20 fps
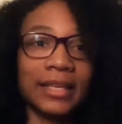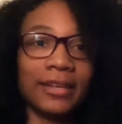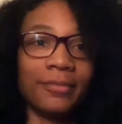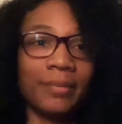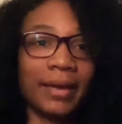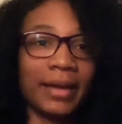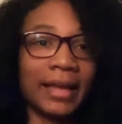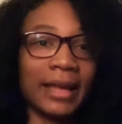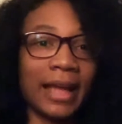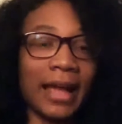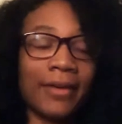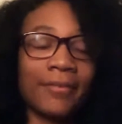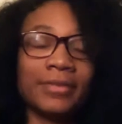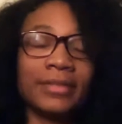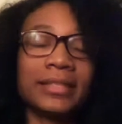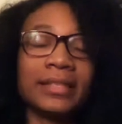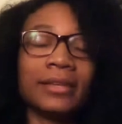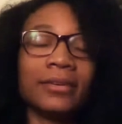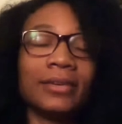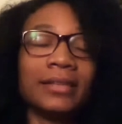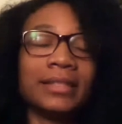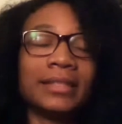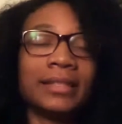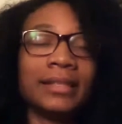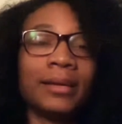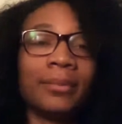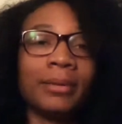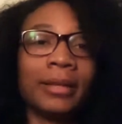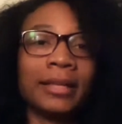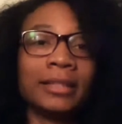of making every single
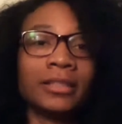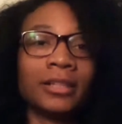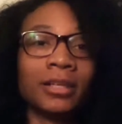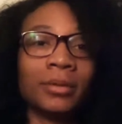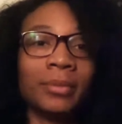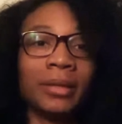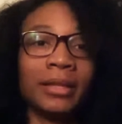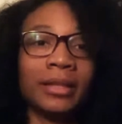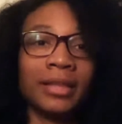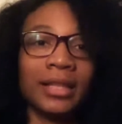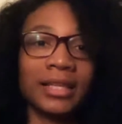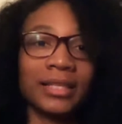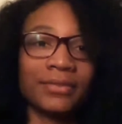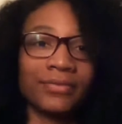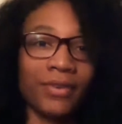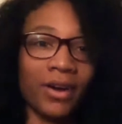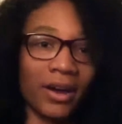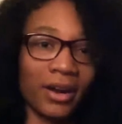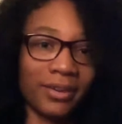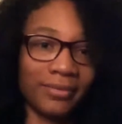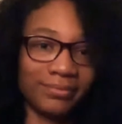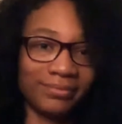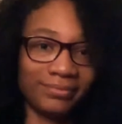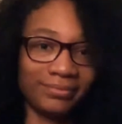NCAA tournament thus far.